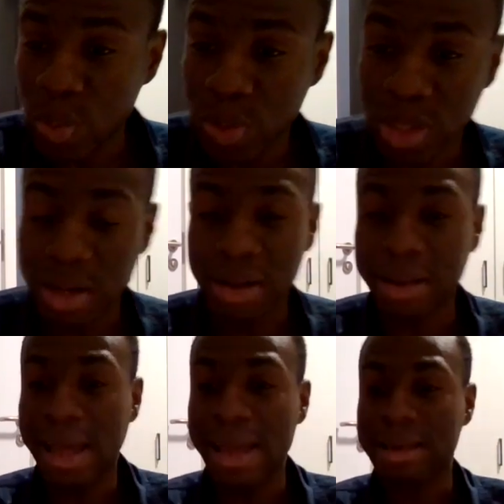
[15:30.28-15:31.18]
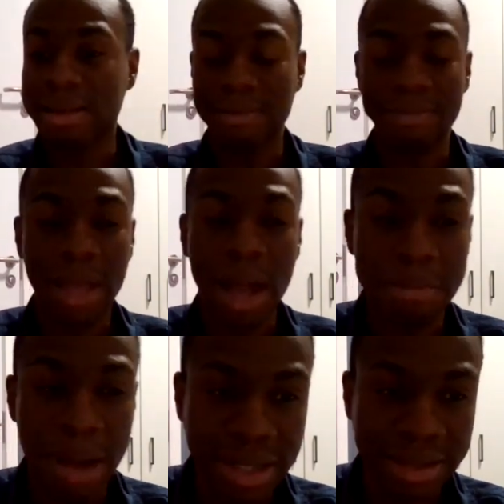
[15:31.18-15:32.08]
don't like
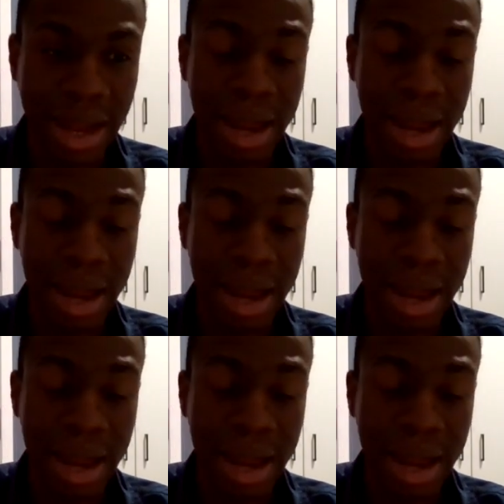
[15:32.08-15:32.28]
Hamas.